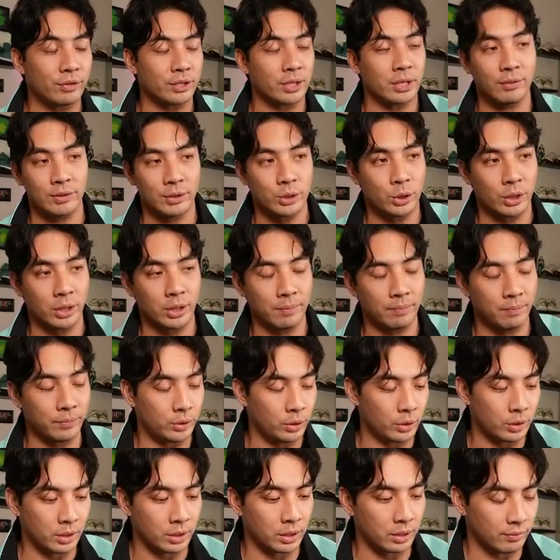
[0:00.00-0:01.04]
to give it to him. You
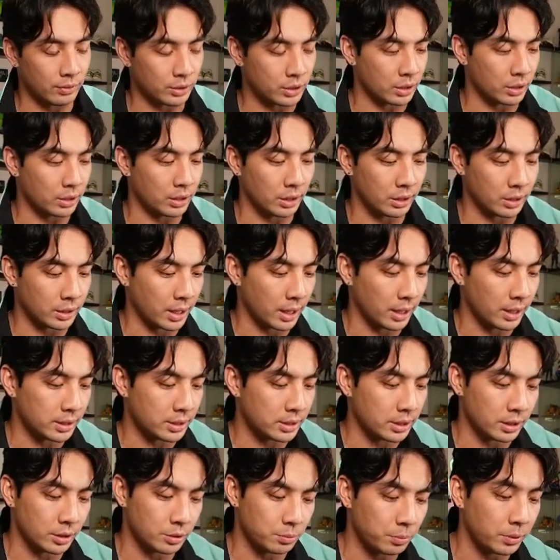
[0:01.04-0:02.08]
can give it to the other guys.
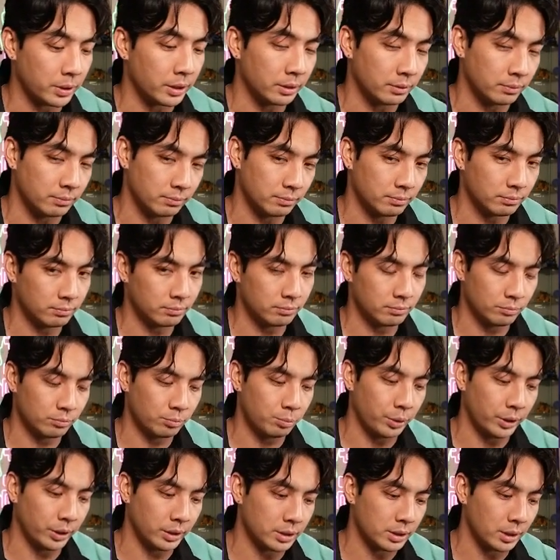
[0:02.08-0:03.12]
It's pretty
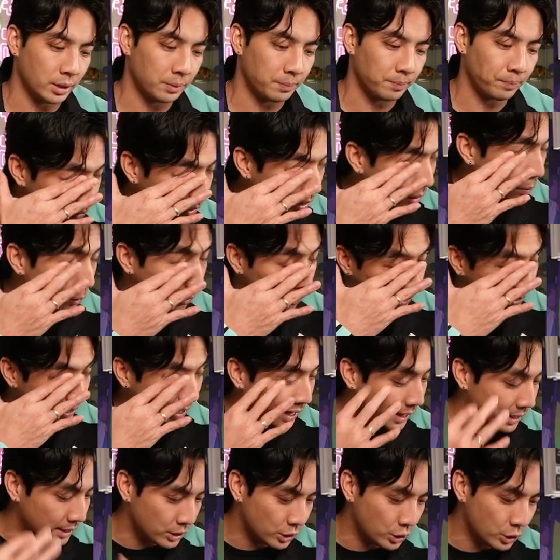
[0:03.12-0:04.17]
insane. Opponent
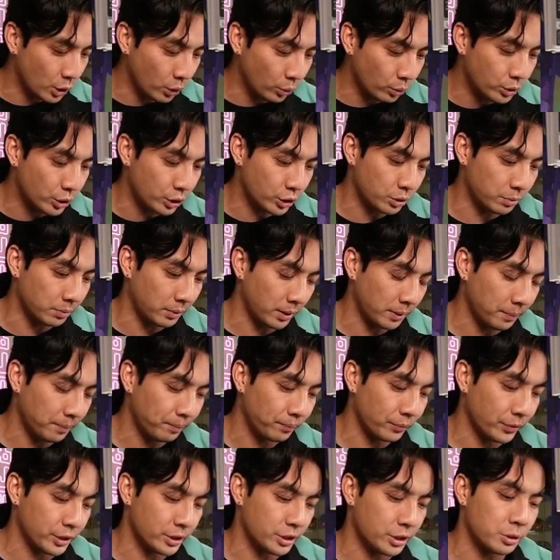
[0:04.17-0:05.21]
has no Digimon.
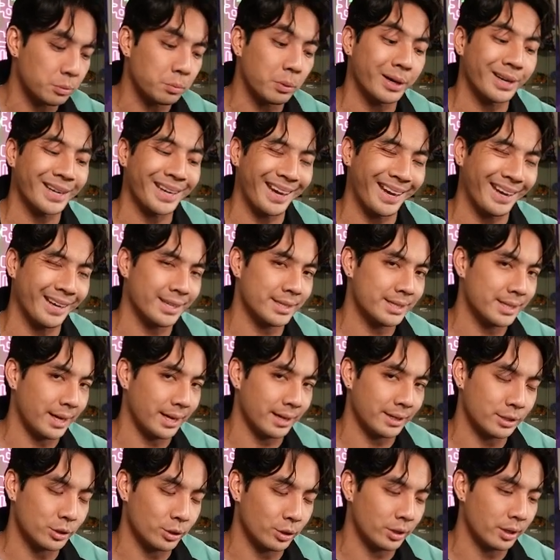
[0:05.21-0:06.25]
This Digimon can't
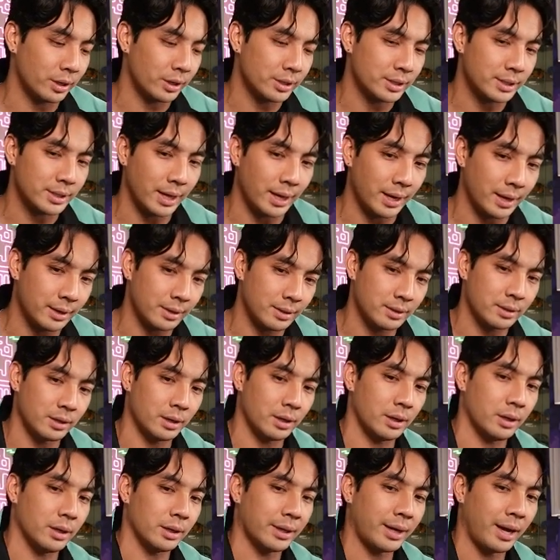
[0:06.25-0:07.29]
attack. So there is that
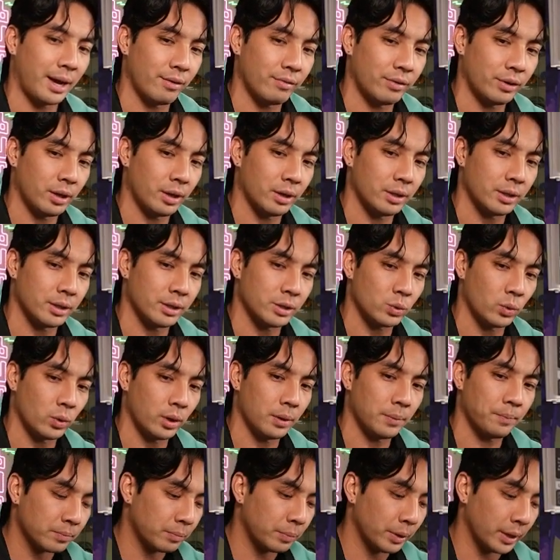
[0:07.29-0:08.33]
caveat as
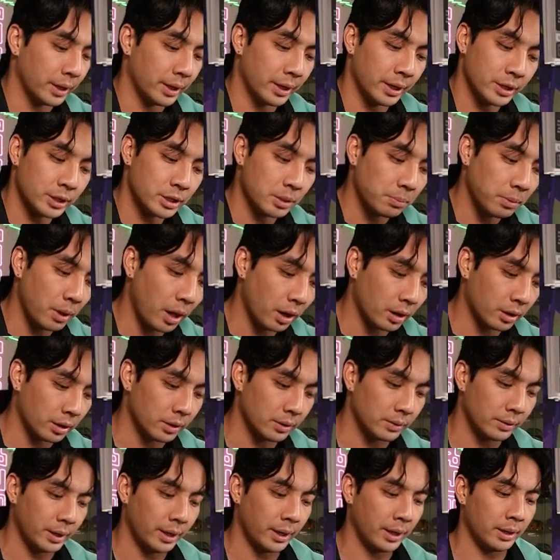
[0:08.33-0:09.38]
well. But it is a
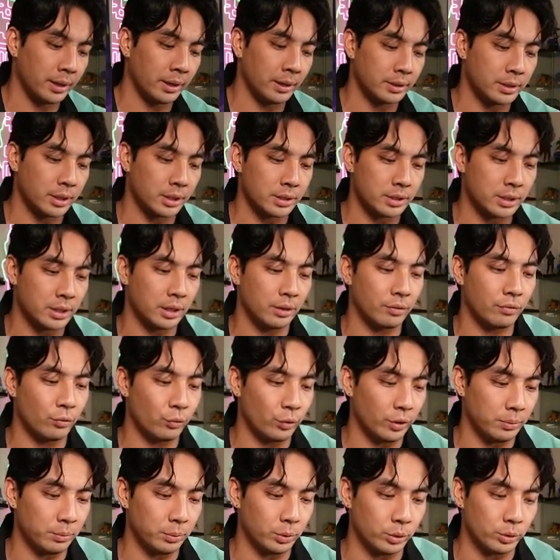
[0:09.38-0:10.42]
blocker, and it does give
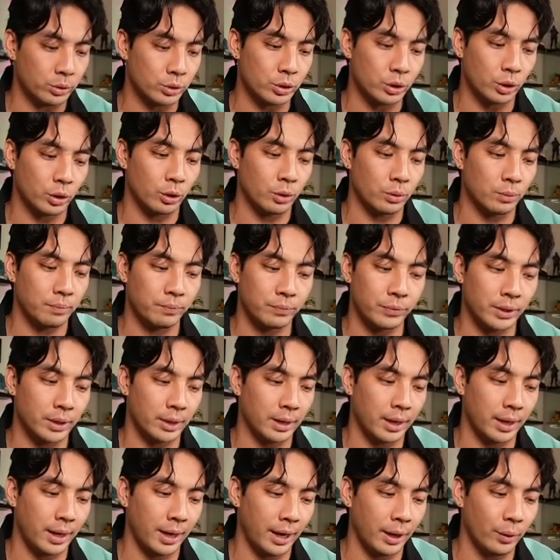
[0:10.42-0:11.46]
reboot. So
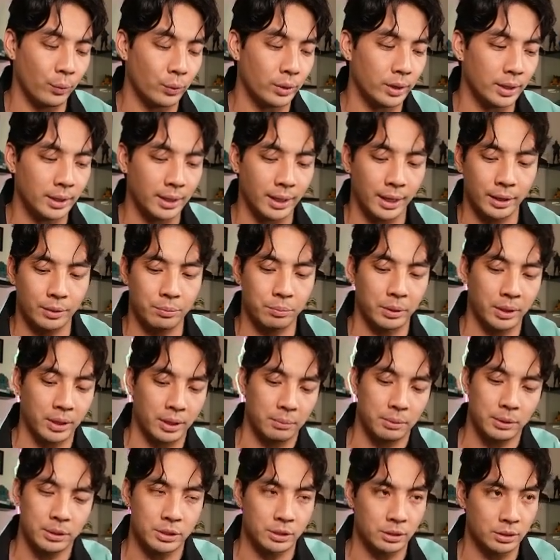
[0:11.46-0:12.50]
I really like being
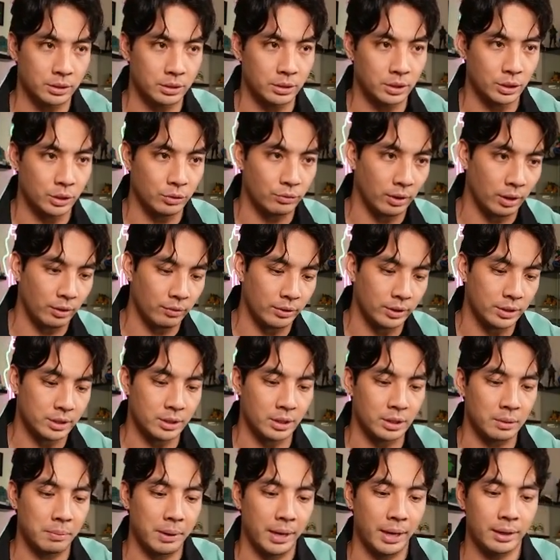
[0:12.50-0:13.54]
able to Digivolve this in
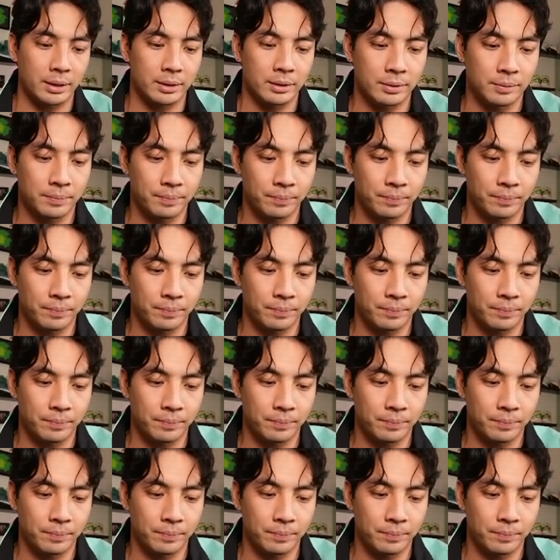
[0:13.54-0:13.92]
the back.